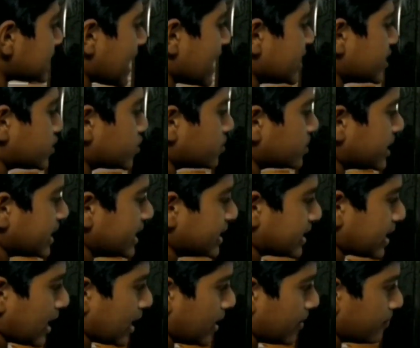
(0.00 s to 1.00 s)
side to
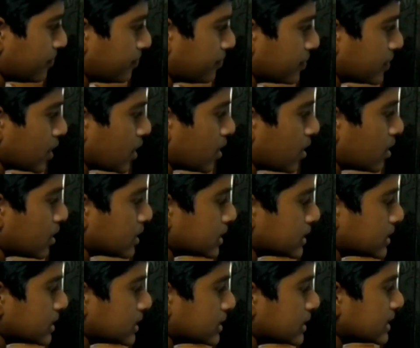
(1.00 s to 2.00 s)
theta.
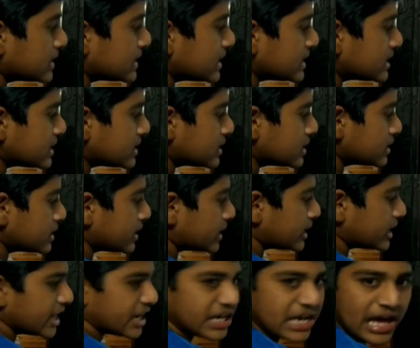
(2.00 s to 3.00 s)
This is
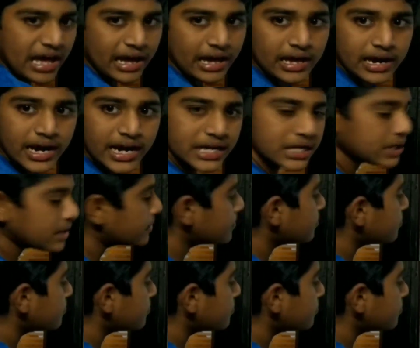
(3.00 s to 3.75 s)
theta, right?